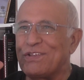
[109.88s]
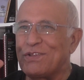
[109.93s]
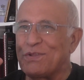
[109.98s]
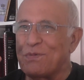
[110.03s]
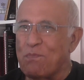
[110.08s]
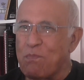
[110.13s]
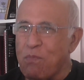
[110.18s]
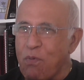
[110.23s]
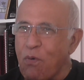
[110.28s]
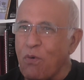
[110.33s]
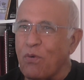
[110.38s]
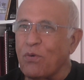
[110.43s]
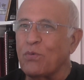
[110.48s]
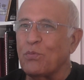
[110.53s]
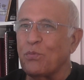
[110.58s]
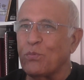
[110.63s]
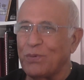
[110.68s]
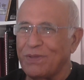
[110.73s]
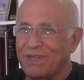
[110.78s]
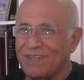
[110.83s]
You
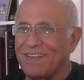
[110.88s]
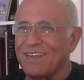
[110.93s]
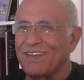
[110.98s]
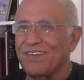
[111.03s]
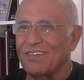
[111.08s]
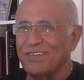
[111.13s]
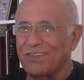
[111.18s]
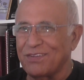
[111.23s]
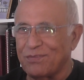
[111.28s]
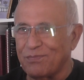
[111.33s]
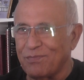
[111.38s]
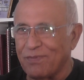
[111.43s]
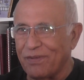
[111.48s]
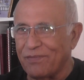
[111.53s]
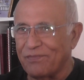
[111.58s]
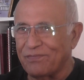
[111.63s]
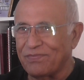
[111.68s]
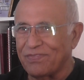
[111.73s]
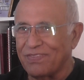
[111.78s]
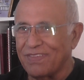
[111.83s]
born with charisma.
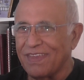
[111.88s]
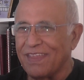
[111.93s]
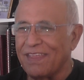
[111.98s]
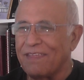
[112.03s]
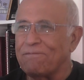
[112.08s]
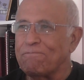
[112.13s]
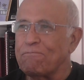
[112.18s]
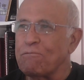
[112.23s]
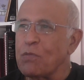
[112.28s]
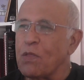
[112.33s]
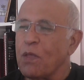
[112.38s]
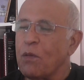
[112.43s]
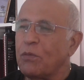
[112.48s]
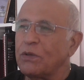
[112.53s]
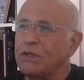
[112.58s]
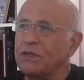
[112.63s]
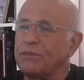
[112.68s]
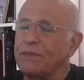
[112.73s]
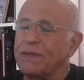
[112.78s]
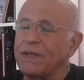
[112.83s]

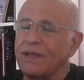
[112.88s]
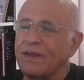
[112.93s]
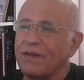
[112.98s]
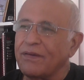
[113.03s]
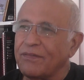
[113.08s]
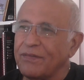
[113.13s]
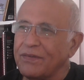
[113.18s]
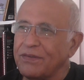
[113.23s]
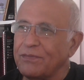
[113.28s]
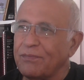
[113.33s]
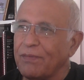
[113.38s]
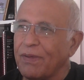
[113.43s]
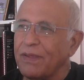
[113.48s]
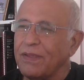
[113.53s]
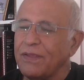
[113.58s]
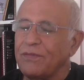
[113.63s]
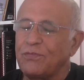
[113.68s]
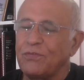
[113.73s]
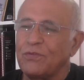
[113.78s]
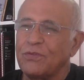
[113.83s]
What does it mean,
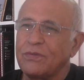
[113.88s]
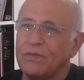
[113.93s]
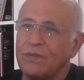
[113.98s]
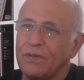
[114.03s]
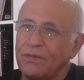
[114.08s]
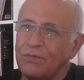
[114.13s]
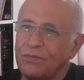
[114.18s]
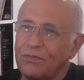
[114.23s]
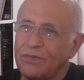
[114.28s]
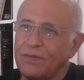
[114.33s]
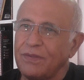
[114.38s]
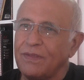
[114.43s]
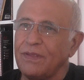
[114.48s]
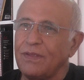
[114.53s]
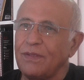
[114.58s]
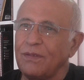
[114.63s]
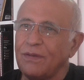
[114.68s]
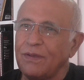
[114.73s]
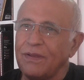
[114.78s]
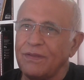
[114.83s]
charisma? If you
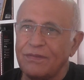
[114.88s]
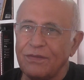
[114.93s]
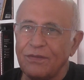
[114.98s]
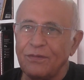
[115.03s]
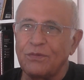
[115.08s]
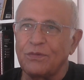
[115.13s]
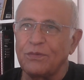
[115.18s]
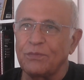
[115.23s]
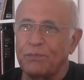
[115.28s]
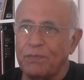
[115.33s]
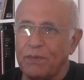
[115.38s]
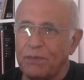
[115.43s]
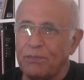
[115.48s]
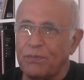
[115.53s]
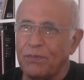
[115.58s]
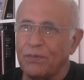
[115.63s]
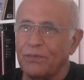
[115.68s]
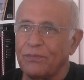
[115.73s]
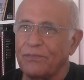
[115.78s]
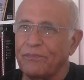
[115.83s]
see, listen to
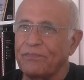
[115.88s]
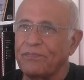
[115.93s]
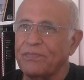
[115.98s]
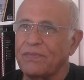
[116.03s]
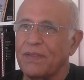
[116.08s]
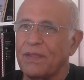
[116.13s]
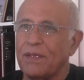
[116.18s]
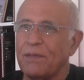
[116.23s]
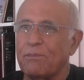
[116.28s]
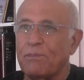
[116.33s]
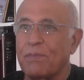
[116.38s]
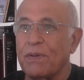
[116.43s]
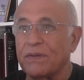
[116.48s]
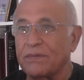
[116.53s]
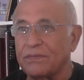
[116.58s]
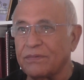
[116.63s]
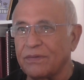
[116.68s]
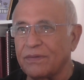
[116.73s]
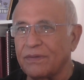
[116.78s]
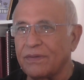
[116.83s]
people, a
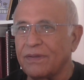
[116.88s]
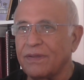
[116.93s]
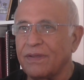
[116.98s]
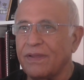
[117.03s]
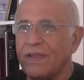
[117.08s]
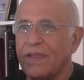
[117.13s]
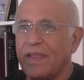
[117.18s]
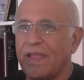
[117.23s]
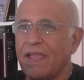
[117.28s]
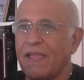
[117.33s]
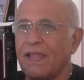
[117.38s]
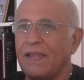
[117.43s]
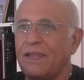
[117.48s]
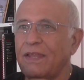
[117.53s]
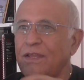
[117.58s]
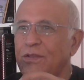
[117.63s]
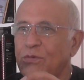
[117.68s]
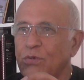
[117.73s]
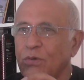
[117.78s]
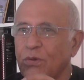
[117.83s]
person, and
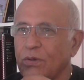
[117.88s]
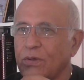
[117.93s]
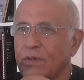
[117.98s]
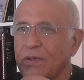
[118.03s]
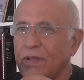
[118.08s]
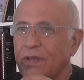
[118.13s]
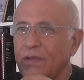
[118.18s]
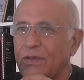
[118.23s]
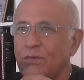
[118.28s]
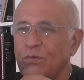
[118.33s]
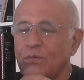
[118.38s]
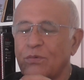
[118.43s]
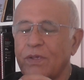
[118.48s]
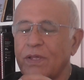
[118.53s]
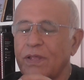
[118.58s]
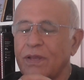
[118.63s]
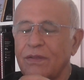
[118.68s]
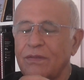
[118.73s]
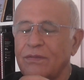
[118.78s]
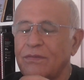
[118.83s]
he talk, and you
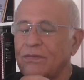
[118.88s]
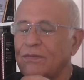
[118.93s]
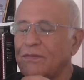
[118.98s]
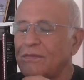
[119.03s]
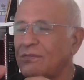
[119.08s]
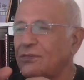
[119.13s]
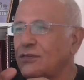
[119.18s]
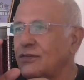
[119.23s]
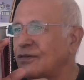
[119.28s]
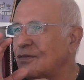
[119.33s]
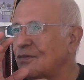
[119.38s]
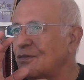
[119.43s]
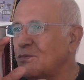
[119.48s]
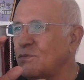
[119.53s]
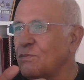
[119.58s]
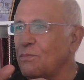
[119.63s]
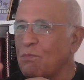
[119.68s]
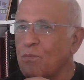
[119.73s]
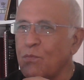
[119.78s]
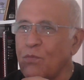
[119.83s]
cannot
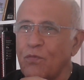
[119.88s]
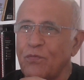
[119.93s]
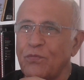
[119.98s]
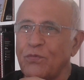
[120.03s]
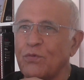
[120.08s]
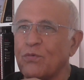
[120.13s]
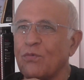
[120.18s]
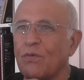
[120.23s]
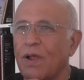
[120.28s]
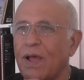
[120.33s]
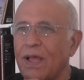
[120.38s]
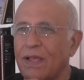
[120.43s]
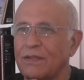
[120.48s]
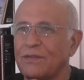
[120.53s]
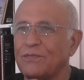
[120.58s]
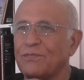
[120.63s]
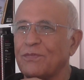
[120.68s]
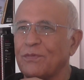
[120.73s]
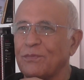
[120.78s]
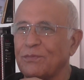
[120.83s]
move your
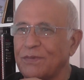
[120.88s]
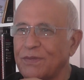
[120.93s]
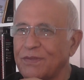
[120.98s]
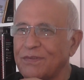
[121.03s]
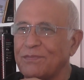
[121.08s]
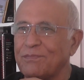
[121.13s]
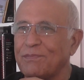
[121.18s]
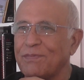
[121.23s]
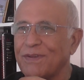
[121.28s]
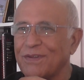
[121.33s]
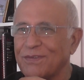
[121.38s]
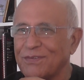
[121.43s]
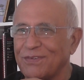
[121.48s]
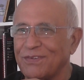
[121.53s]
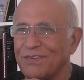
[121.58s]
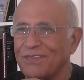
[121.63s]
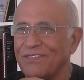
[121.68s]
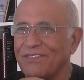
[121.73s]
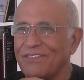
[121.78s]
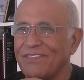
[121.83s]
eyes from this
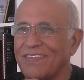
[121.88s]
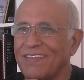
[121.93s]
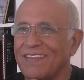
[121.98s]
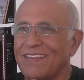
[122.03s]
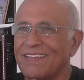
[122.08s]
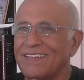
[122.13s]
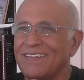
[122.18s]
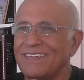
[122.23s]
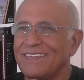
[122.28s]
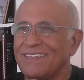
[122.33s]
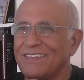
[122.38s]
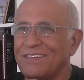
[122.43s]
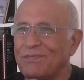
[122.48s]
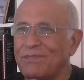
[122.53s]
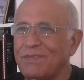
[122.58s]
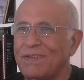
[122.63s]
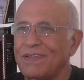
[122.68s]
person, it